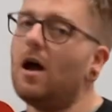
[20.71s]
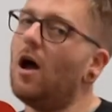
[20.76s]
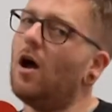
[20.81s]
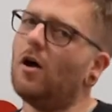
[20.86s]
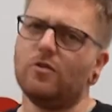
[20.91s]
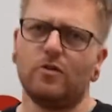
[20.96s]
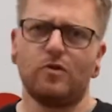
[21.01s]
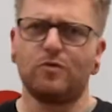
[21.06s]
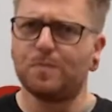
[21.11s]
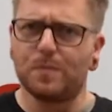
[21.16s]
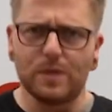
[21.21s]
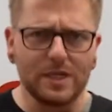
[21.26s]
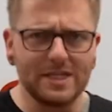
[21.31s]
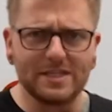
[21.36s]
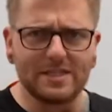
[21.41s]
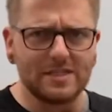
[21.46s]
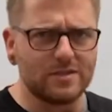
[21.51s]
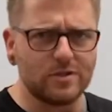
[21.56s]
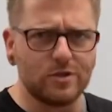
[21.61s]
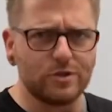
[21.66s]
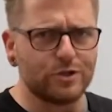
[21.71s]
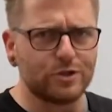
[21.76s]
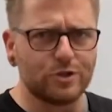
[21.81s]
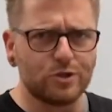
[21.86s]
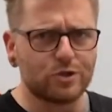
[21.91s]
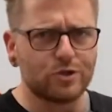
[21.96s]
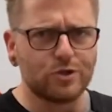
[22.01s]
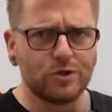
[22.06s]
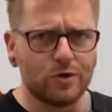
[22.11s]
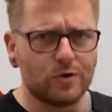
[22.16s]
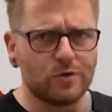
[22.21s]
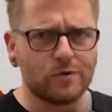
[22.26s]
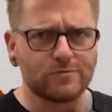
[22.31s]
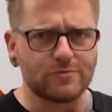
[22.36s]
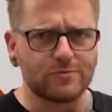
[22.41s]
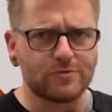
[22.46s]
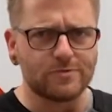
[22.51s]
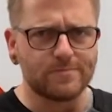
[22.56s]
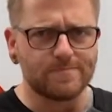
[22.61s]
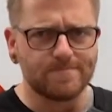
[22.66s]
and there's places that you just
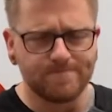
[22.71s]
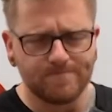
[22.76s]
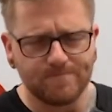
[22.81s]
don't.